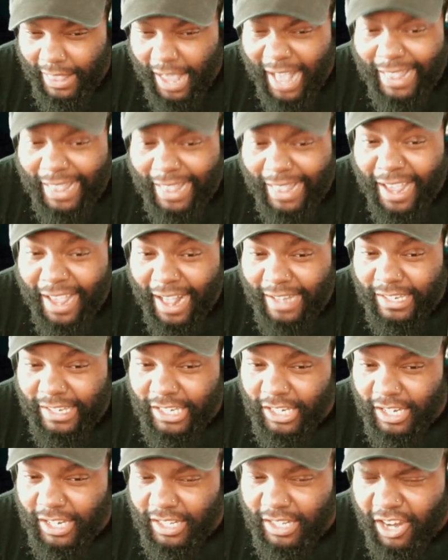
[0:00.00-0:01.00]
I think I
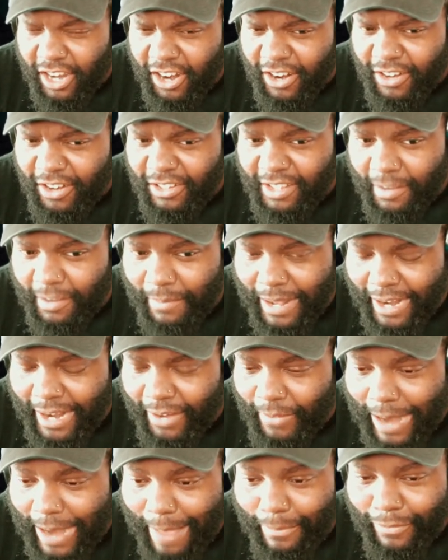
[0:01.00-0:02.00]
just heard somebody
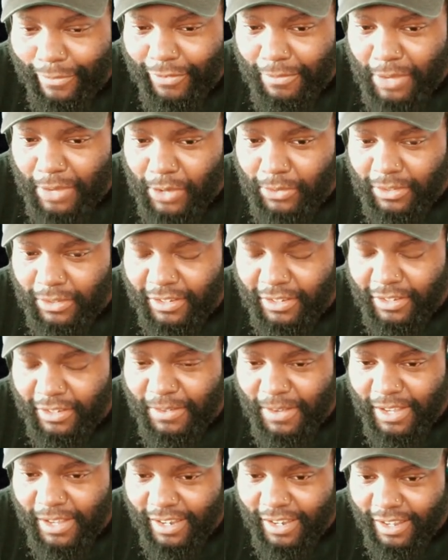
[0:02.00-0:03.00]
rapping from
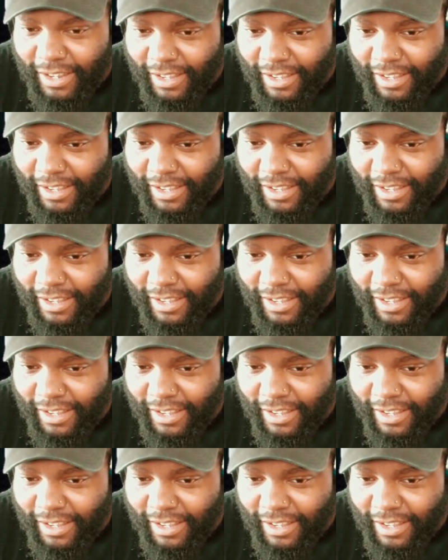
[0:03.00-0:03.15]
061